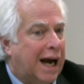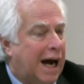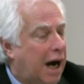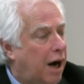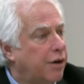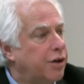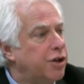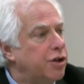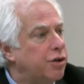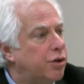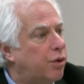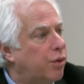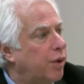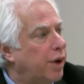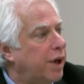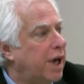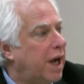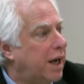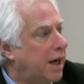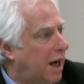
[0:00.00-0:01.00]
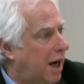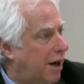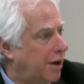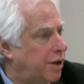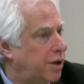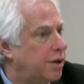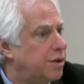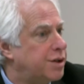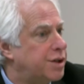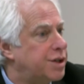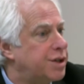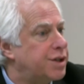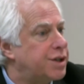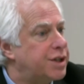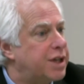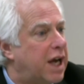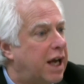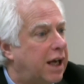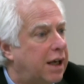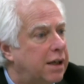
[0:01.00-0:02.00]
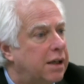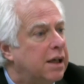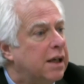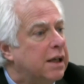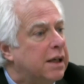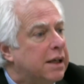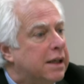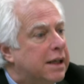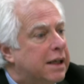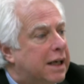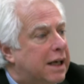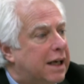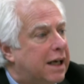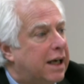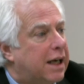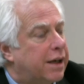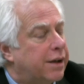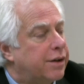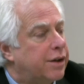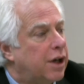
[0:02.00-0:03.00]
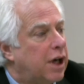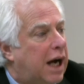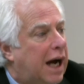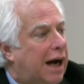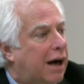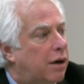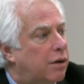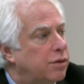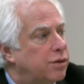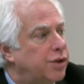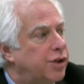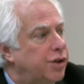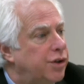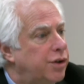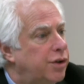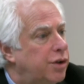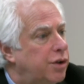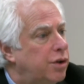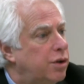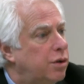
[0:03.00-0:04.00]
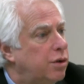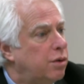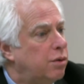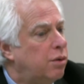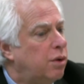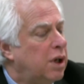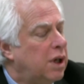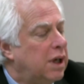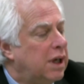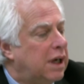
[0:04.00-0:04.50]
How do you create, how do you sustain, and how do you